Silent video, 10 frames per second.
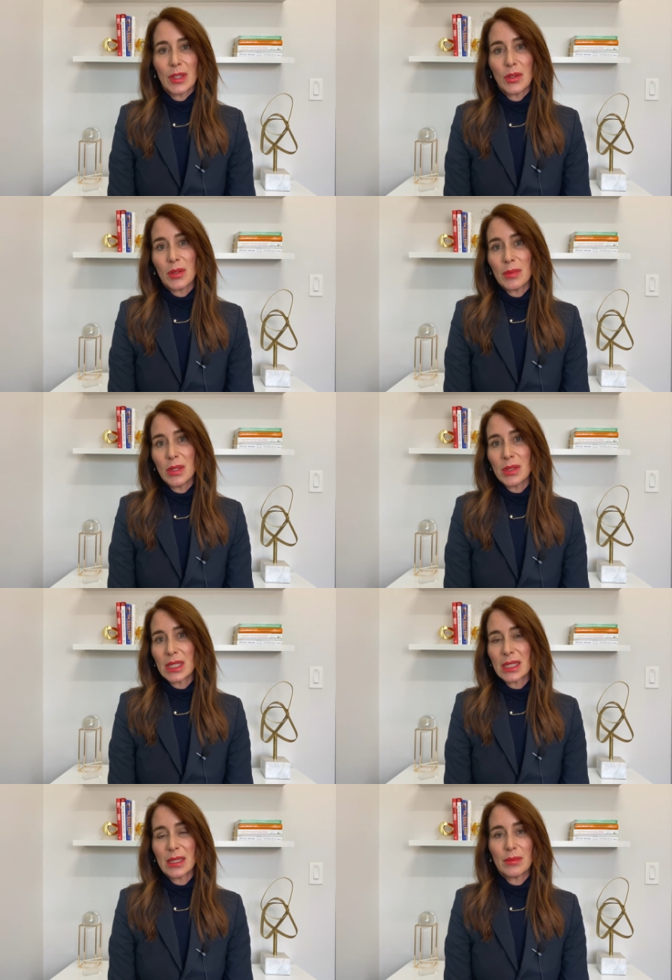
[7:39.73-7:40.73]
your immune
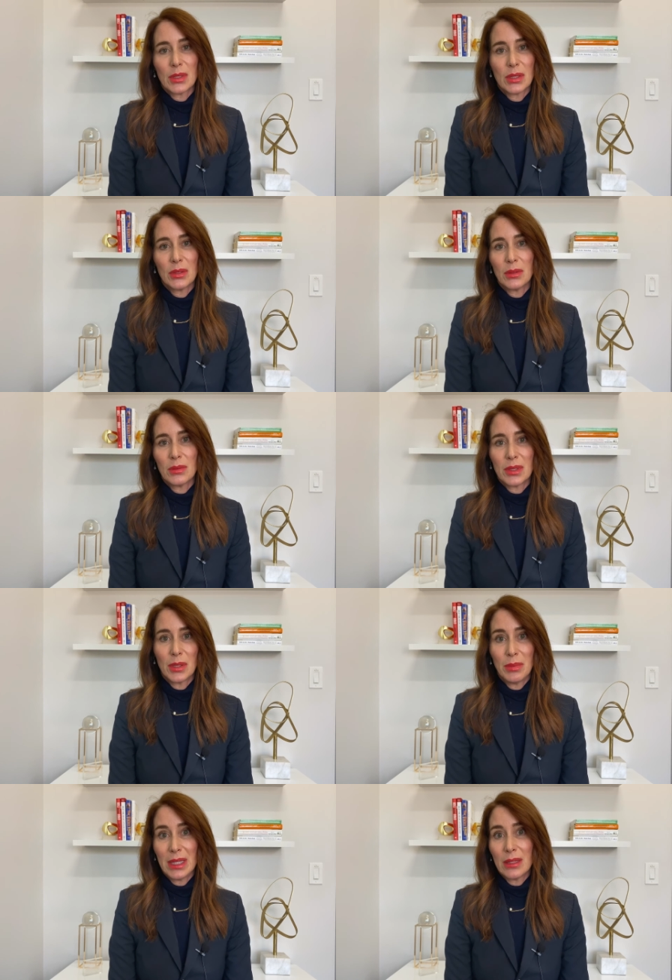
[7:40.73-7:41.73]
system to
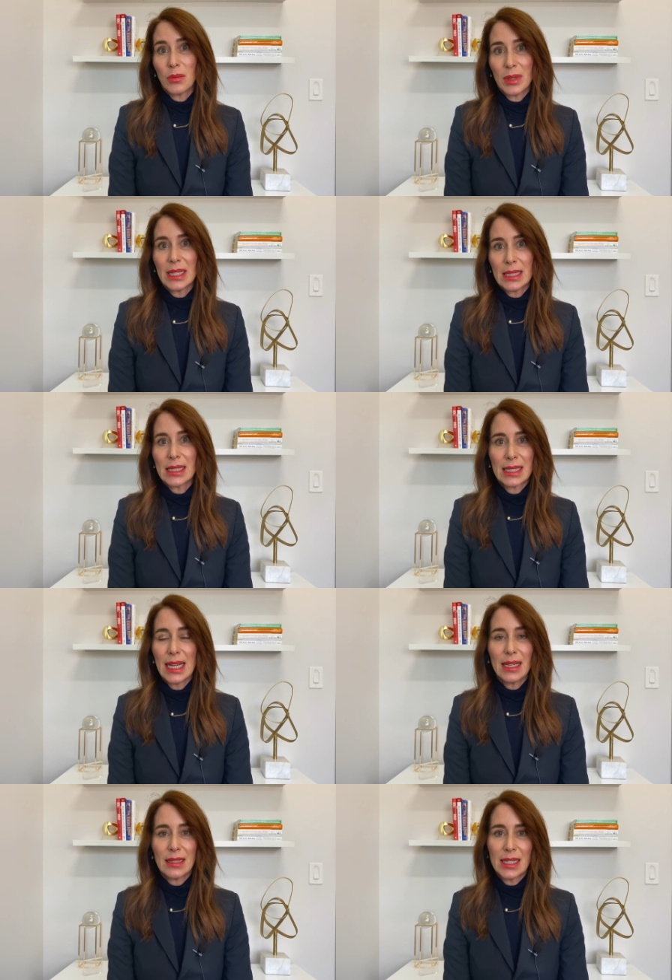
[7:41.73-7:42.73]
be in a weakened
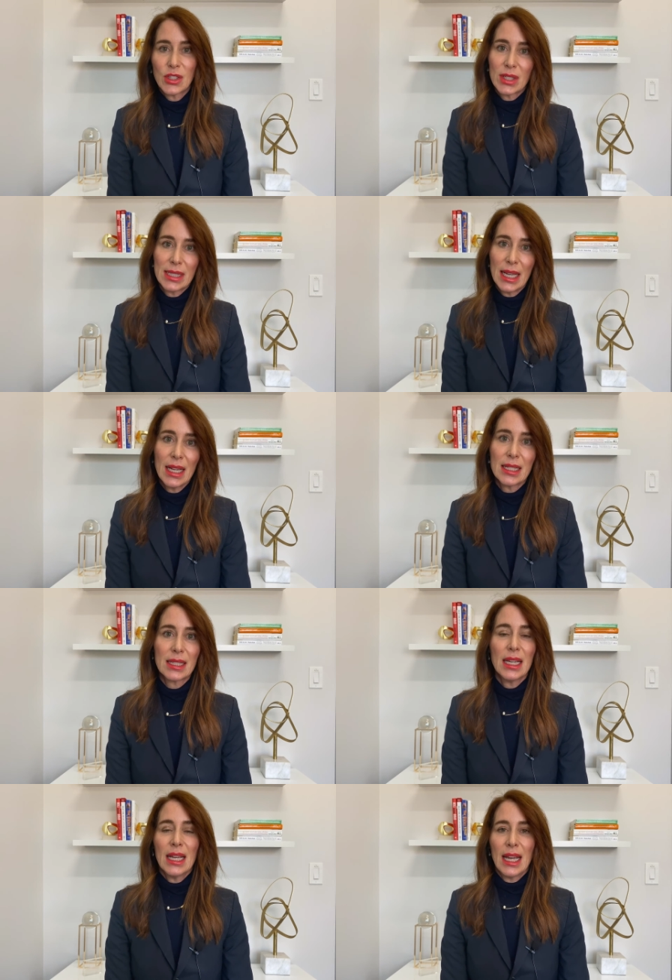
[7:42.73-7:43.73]
state. It just
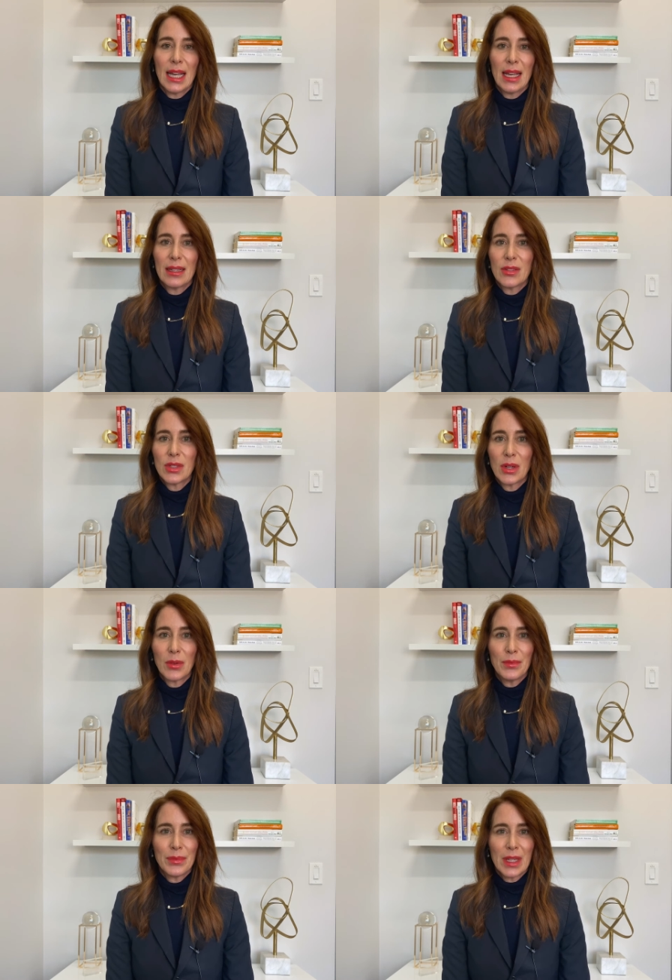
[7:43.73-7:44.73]
does. And
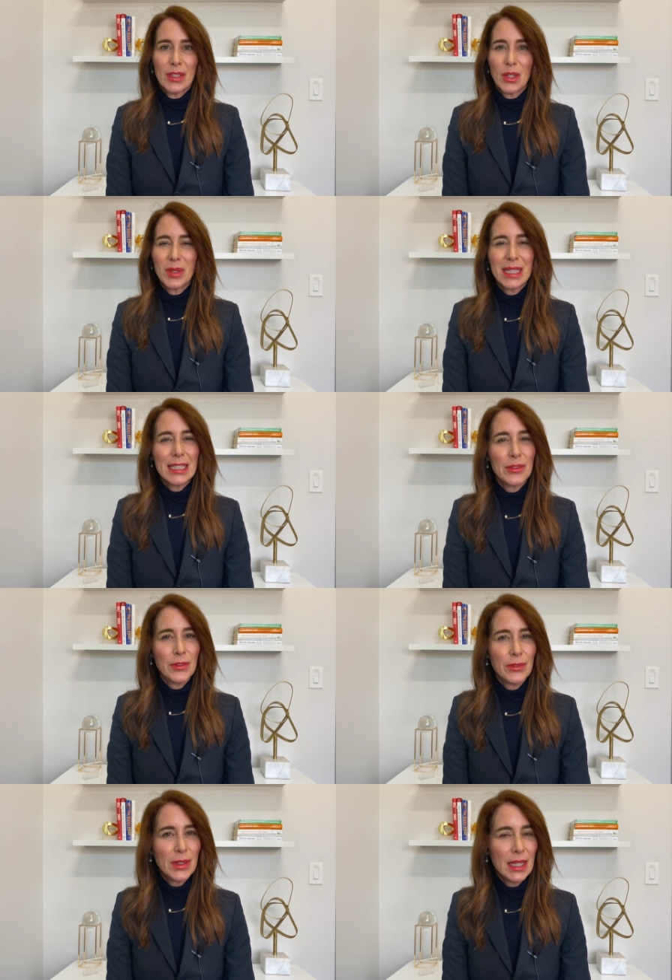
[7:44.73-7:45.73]
so don't get
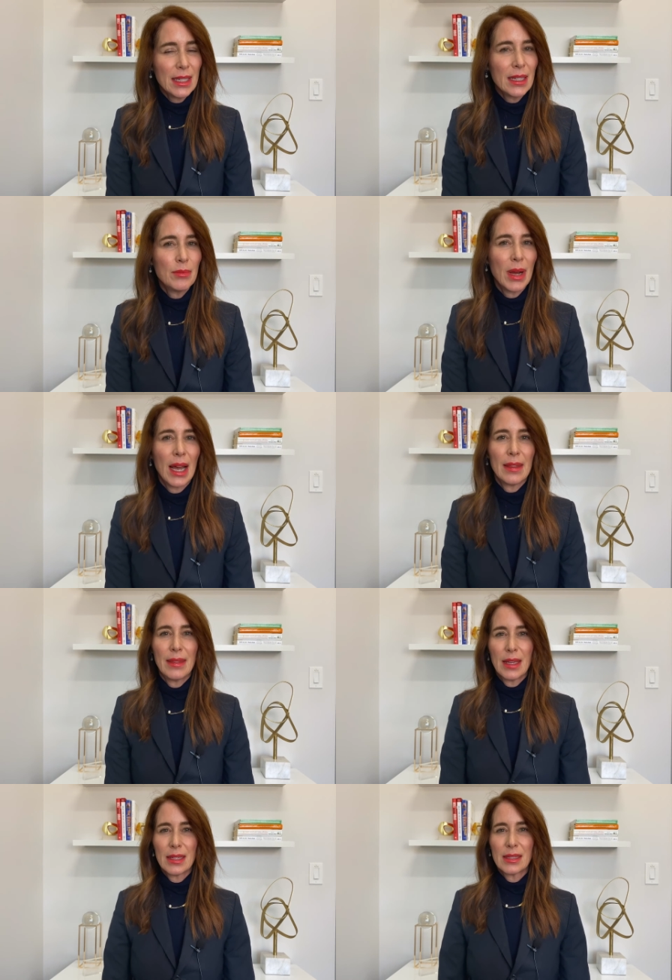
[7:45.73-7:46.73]
defeated by
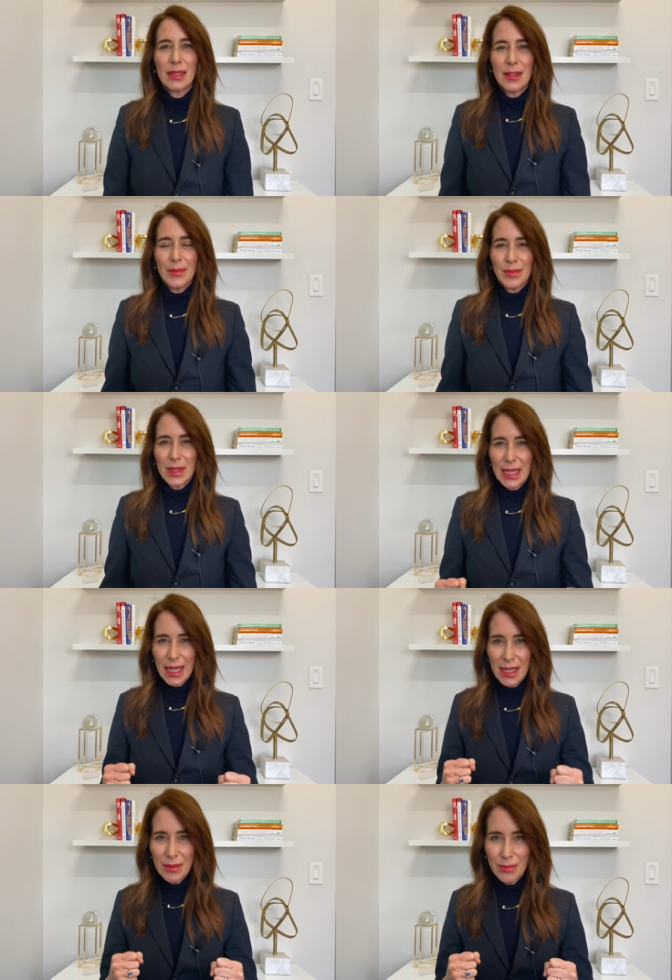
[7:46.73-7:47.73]
this.
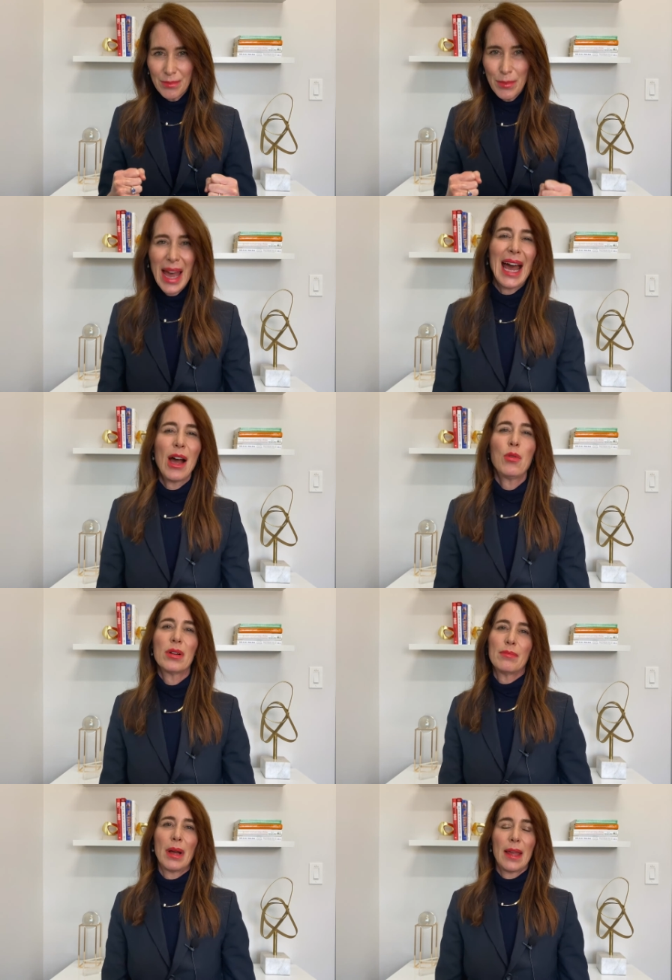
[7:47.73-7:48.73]
Get
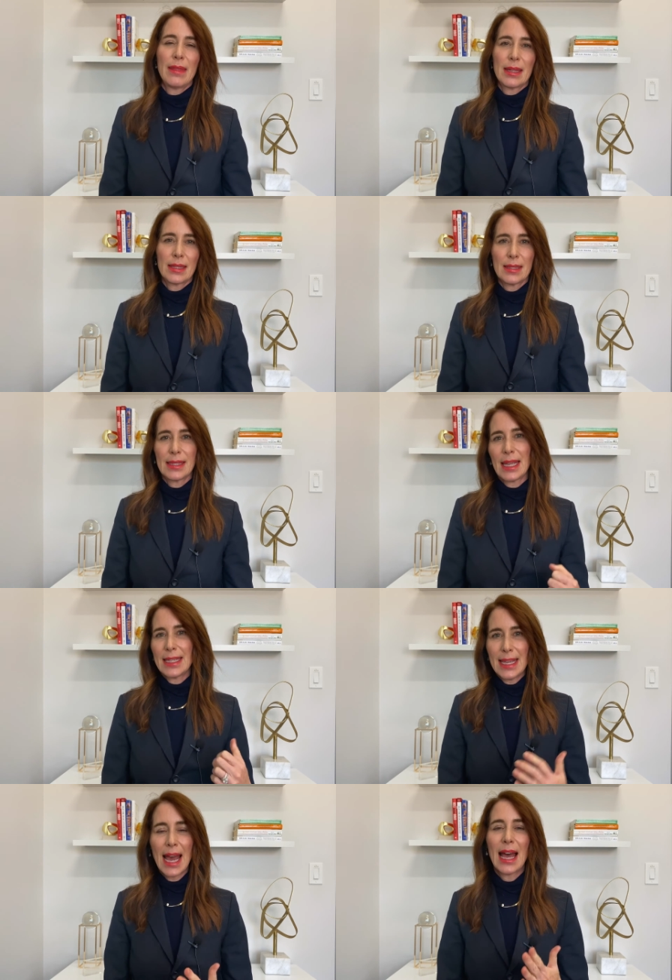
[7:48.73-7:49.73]
empowered by this and say,
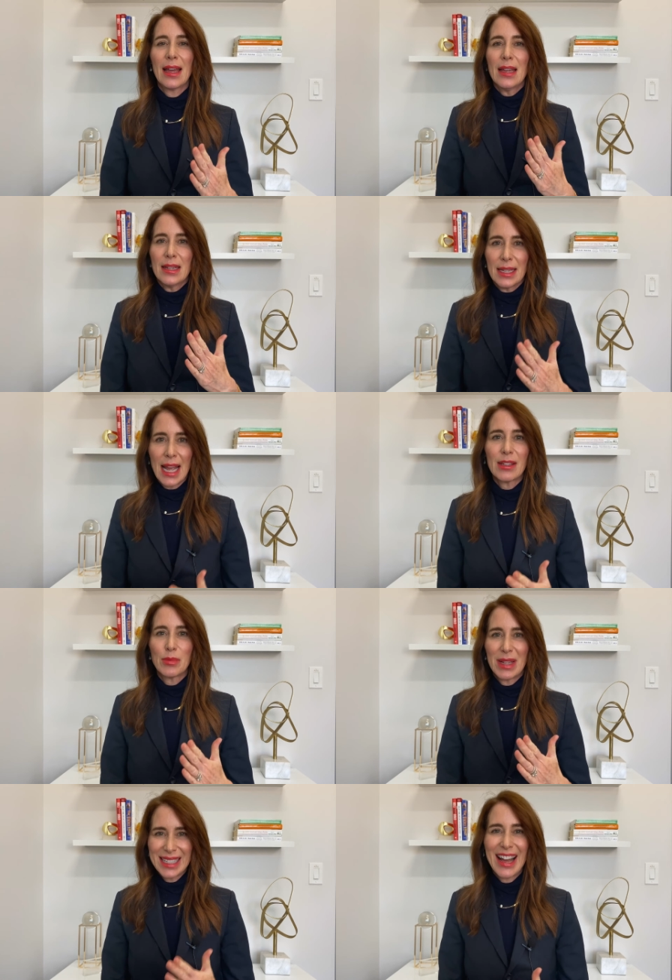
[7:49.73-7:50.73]
yeah, now's
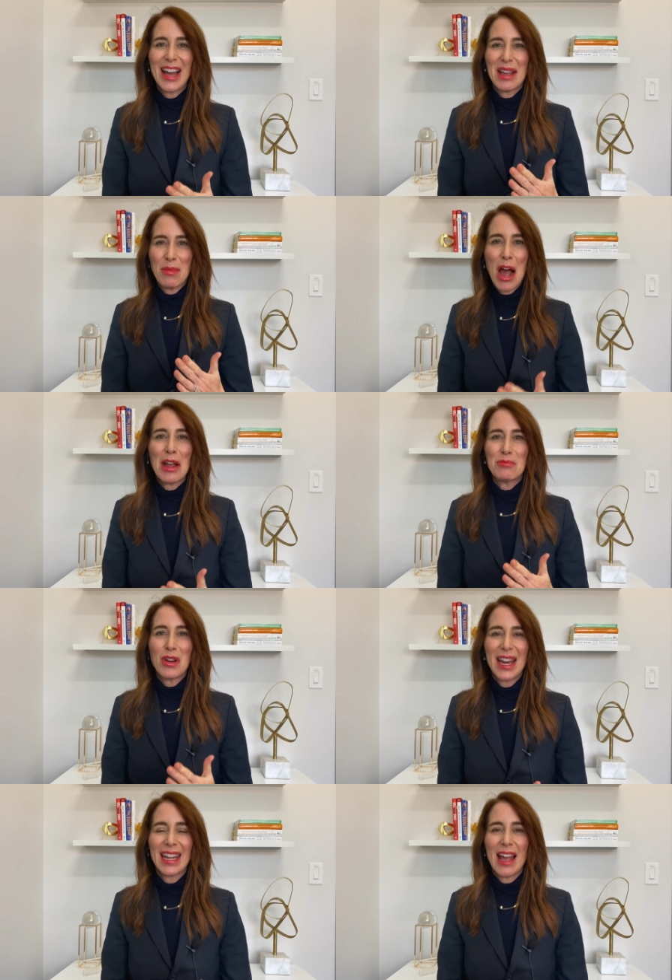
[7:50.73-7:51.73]
my time. I'm
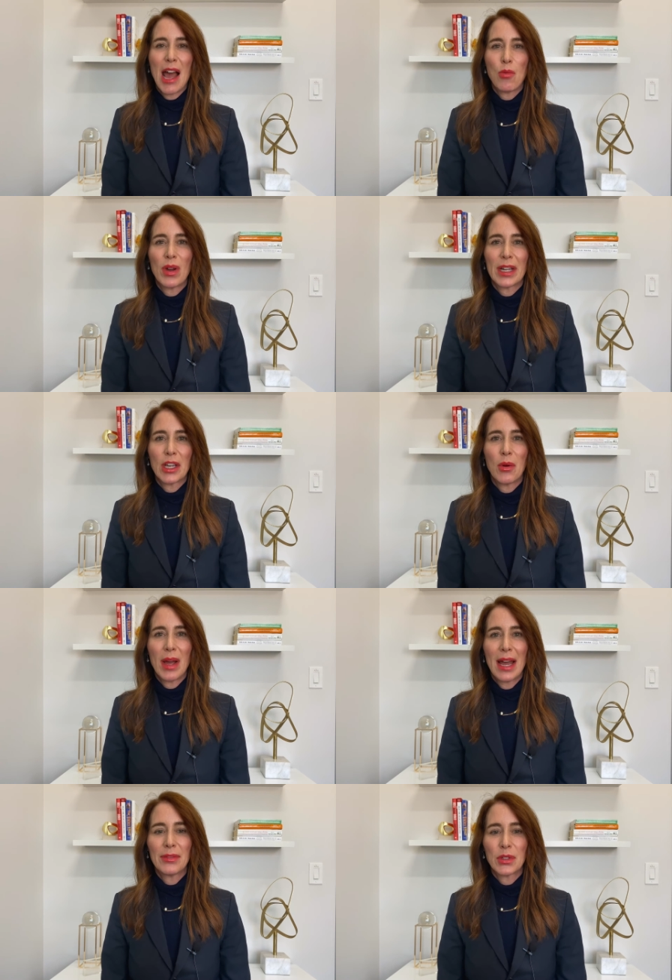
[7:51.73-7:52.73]
ready. I want to go
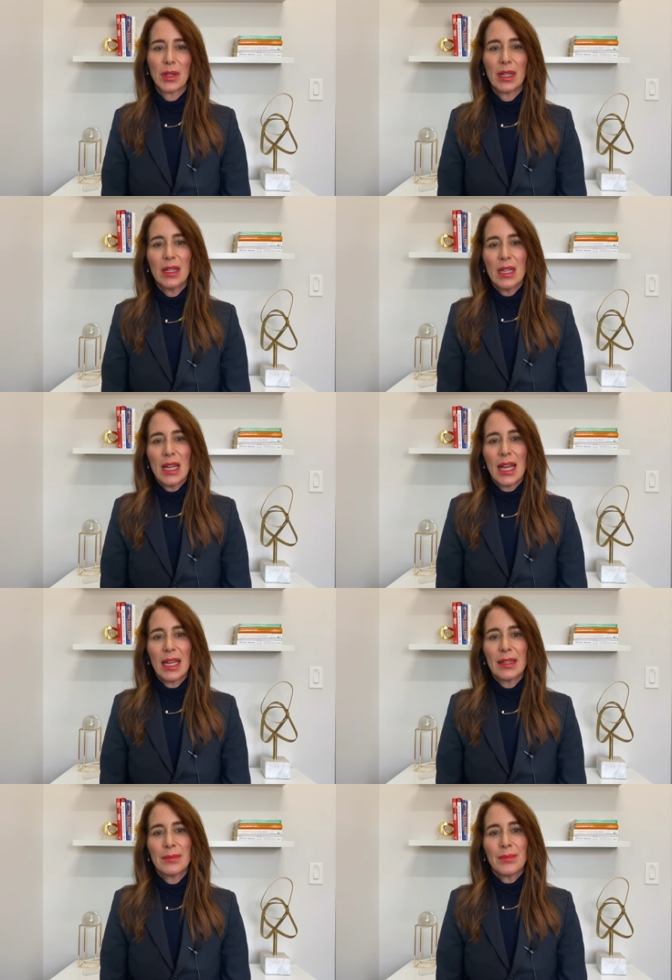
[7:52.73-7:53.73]
after it.
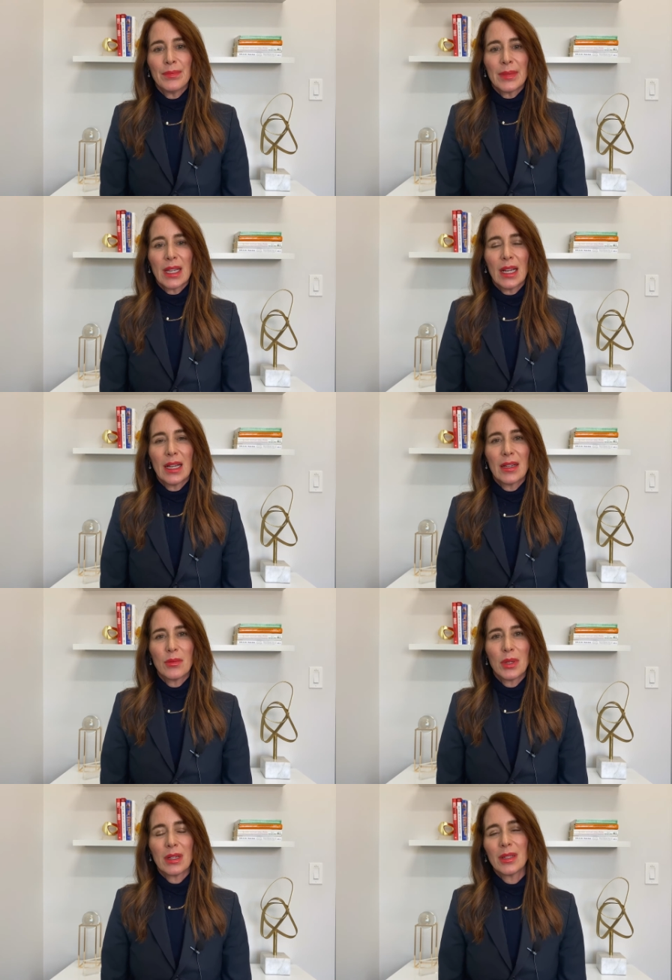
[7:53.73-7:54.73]
And
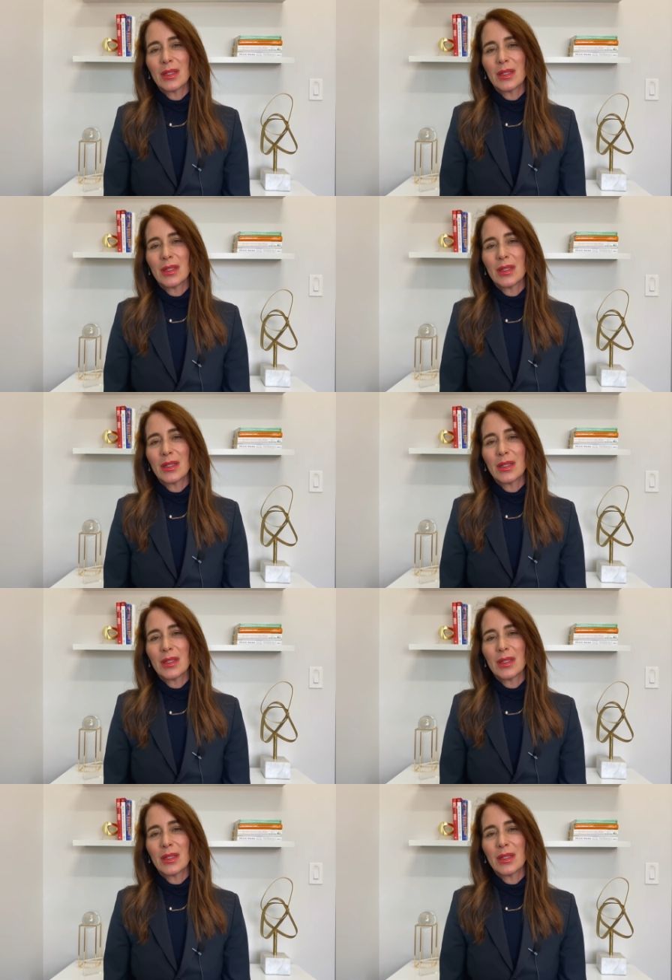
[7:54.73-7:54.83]
we're